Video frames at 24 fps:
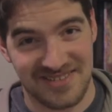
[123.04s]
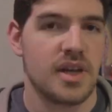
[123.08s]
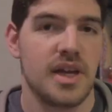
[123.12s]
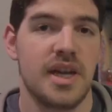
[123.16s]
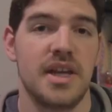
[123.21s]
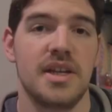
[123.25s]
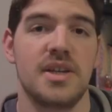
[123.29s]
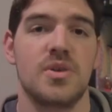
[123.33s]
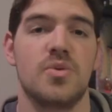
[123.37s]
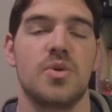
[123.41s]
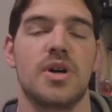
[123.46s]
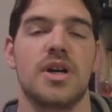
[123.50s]

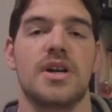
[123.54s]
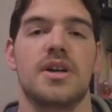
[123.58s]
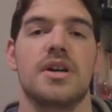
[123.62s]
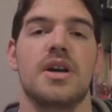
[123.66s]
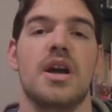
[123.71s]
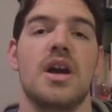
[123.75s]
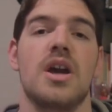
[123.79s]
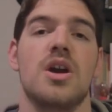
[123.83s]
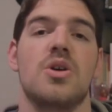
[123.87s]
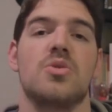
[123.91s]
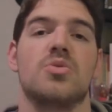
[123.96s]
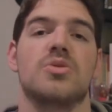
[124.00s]
Anyway,
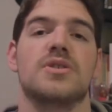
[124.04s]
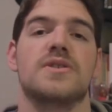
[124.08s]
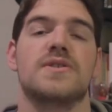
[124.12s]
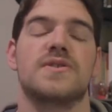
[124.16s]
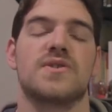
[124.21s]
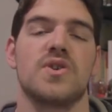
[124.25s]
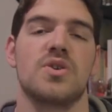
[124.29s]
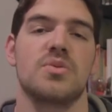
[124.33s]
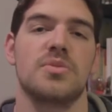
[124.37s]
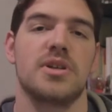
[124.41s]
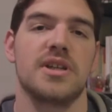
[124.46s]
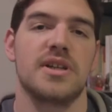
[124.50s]
with
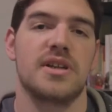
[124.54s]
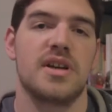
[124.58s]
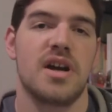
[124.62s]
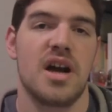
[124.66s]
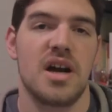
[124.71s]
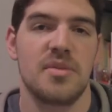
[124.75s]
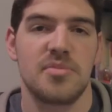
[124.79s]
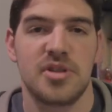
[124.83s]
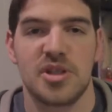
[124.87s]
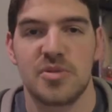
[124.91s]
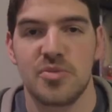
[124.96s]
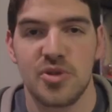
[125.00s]
so many
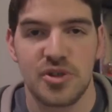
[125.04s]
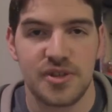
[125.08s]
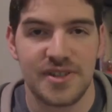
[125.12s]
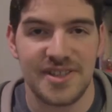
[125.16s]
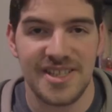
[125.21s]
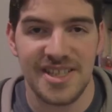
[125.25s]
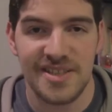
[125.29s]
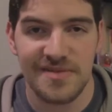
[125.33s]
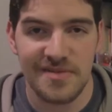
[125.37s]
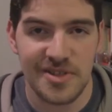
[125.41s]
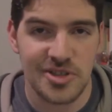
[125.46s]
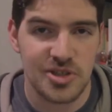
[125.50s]
comic book
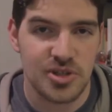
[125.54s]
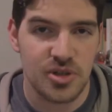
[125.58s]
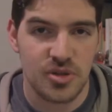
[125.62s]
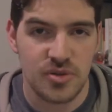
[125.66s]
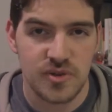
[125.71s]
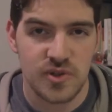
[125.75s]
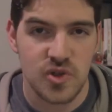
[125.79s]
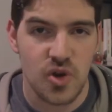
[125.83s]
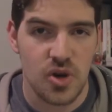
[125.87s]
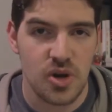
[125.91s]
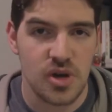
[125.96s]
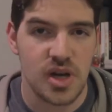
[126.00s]
TV
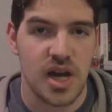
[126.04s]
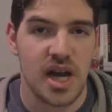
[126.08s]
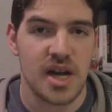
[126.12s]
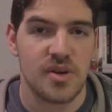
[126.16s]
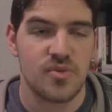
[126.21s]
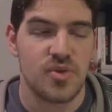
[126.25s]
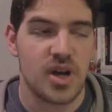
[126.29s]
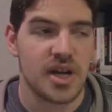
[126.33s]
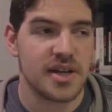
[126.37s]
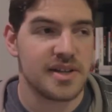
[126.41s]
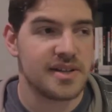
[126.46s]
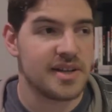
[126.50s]
shows going
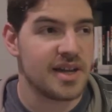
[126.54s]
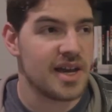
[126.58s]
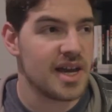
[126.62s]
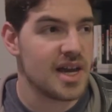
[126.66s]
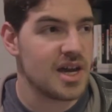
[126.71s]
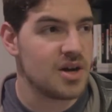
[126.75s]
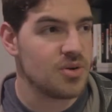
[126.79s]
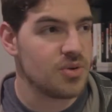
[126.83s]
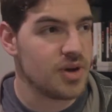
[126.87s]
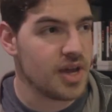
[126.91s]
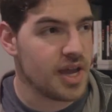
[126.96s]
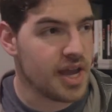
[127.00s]
on right
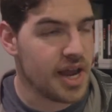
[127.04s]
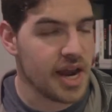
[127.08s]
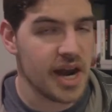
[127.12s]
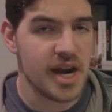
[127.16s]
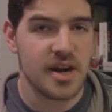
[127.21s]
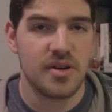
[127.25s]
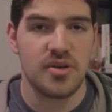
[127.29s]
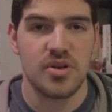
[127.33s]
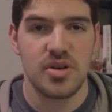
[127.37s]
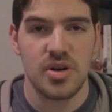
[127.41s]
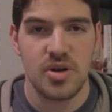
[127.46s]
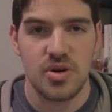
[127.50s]
now,
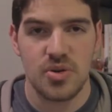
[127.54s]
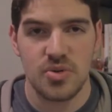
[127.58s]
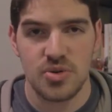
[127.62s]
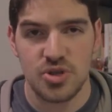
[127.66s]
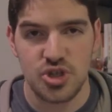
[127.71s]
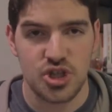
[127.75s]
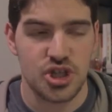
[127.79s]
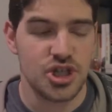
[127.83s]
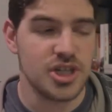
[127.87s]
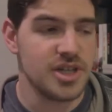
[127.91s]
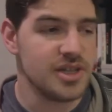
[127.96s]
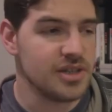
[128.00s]
Arrow,
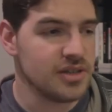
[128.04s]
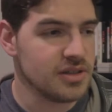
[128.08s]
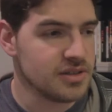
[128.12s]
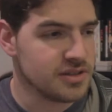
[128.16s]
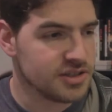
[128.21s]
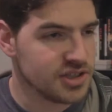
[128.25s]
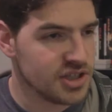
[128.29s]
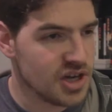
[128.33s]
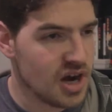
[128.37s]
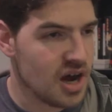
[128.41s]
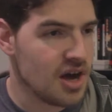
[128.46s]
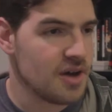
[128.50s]

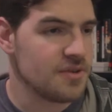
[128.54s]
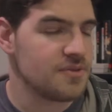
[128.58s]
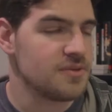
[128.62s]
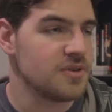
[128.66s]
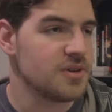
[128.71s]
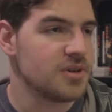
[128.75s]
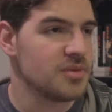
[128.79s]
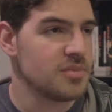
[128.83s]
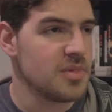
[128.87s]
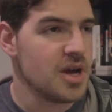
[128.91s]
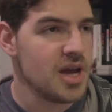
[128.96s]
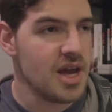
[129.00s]
S.H.I.E.L.D.,
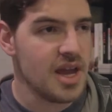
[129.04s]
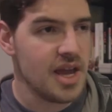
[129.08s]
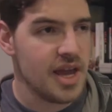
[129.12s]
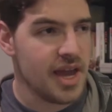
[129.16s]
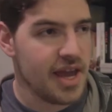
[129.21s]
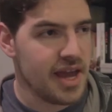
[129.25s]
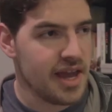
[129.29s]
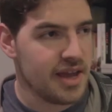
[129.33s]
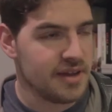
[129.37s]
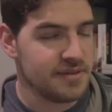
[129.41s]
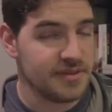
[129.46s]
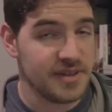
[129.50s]
Gotham,
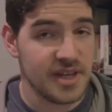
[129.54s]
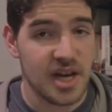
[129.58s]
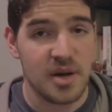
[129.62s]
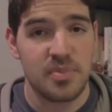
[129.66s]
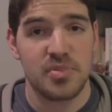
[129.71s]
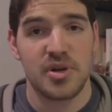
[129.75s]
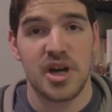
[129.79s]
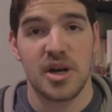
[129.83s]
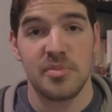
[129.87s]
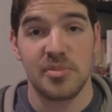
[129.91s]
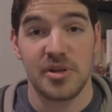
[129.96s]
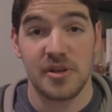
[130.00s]
and the
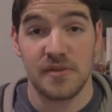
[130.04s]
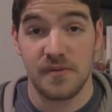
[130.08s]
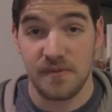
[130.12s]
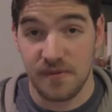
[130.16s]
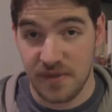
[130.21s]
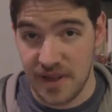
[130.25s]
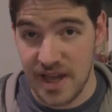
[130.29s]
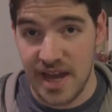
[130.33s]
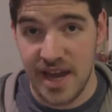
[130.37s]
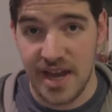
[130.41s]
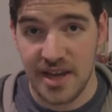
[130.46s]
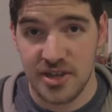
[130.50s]
upcoming
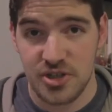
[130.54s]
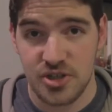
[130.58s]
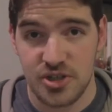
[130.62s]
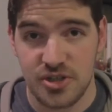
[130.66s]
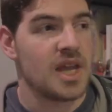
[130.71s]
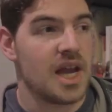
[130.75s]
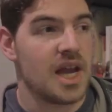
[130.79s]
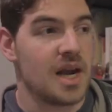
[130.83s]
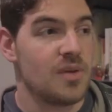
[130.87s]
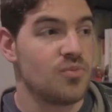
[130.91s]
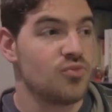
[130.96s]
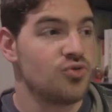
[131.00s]

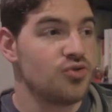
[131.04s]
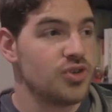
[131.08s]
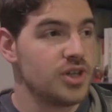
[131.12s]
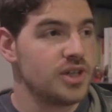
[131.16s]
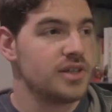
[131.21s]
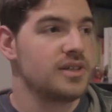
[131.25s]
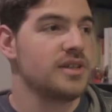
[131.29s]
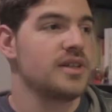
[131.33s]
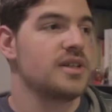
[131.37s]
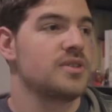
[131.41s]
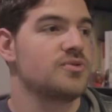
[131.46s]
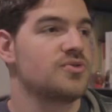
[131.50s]
Flash, I'm
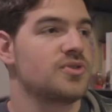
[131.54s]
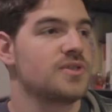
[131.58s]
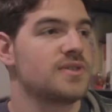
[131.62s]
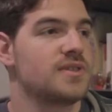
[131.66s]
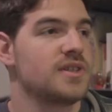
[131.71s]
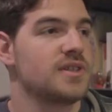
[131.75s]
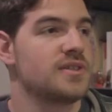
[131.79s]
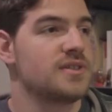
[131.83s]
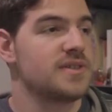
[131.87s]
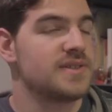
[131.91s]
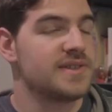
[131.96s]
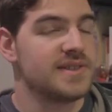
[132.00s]
really
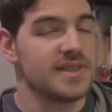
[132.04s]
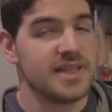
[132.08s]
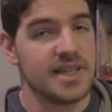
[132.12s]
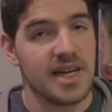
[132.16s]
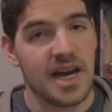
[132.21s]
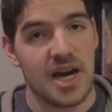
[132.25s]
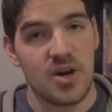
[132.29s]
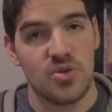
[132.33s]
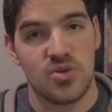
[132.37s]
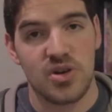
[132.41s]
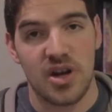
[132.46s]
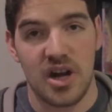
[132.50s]
interested to see
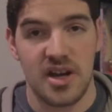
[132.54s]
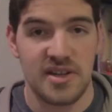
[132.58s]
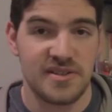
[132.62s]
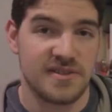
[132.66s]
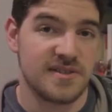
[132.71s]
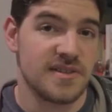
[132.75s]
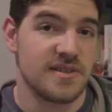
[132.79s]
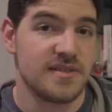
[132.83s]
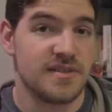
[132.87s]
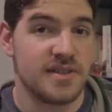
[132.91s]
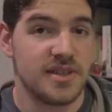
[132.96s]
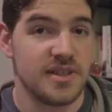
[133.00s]
how
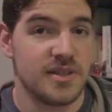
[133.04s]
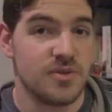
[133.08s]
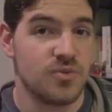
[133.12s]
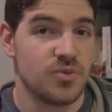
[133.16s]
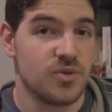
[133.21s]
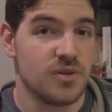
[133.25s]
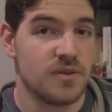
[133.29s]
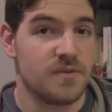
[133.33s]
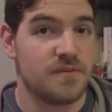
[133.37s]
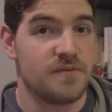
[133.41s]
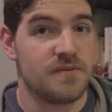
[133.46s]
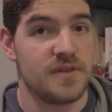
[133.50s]
Constantine
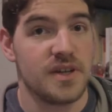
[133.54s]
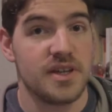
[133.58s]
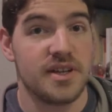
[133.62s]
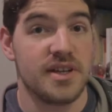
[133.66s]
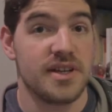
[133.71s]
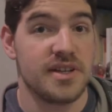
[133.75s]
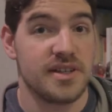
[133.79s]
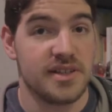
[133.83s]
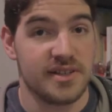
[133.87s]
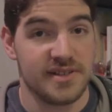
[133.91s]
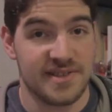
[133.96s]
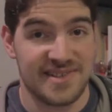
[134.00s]
will fit
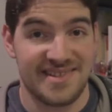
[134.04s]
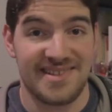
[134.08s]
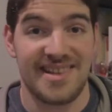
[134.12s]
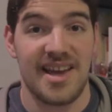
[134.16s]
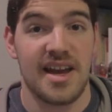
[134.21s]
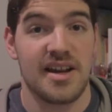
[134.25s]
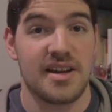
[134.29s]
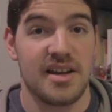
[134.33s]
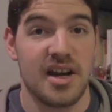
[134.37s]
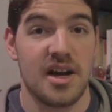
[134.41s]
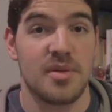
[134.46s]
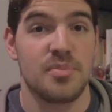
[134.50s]
in and
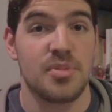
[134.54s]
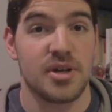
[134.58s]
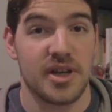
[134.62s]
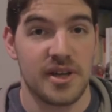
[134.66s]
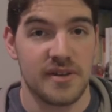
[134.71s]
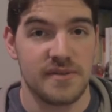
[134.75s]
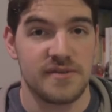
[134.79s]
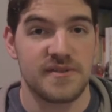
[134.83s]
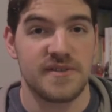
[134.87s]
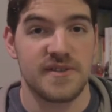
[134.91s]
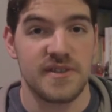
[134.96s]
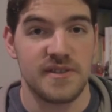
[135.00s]
stack up
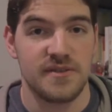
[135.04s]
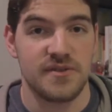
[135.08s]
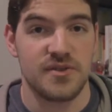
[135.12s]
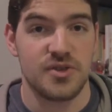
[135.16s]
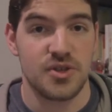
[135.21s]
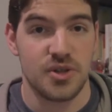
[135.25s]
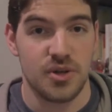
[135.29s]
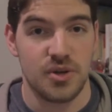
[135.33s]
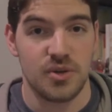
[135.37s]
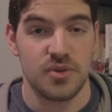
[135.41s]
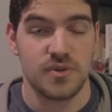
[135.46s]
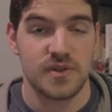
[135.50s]
against these
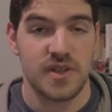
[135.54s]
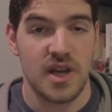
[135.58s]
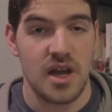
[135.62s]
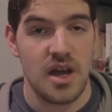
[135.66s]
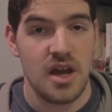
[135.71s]
shows.